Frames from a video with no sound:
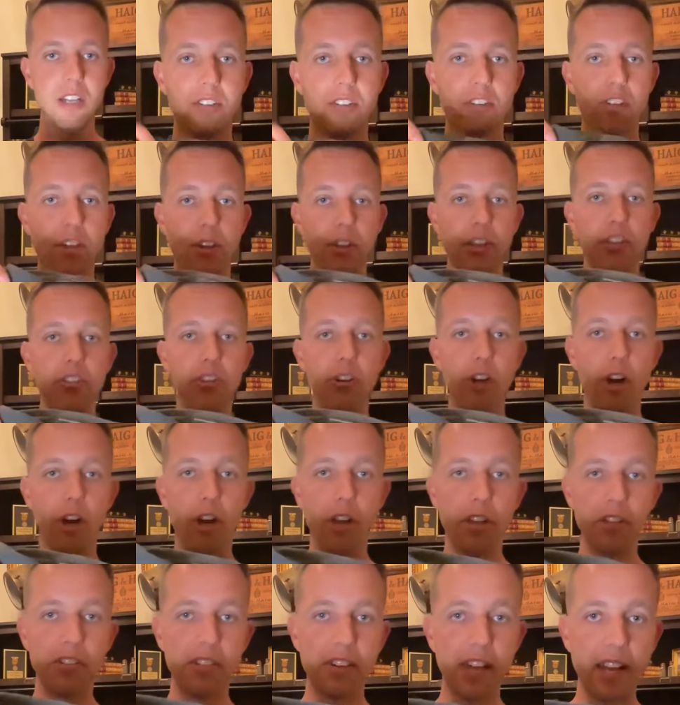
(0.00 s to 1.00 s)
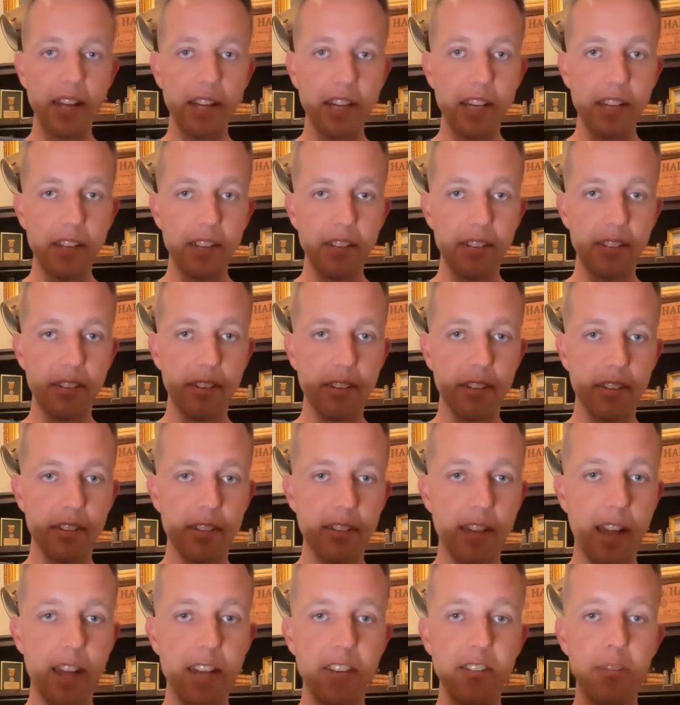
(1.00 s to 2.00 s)
So these are all Zegnas,
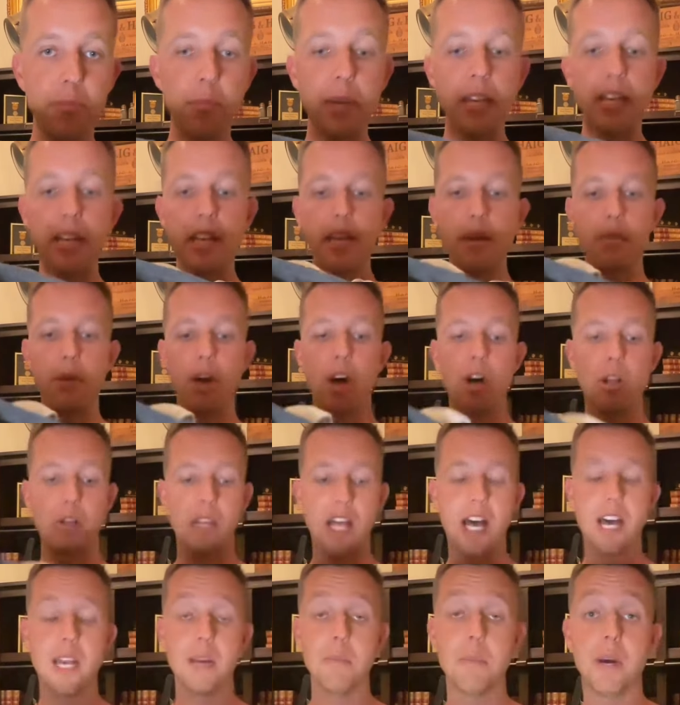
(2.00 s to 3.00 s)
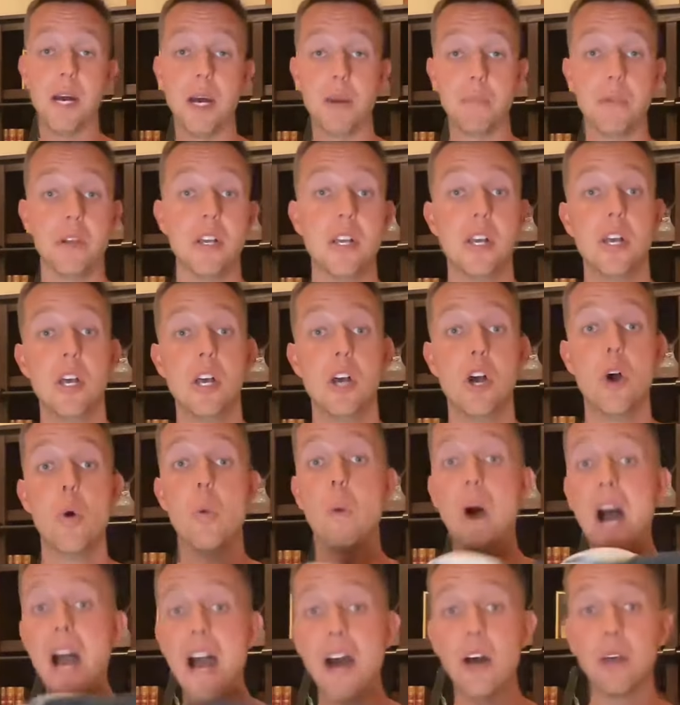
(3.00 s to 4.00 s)
size medium. I'll lot them up.
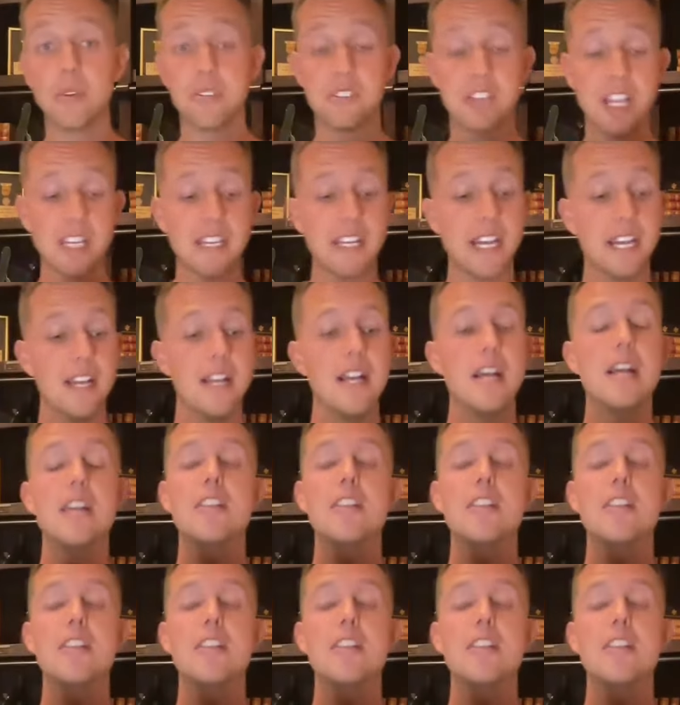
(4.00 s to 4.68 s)
Wow, Zegna.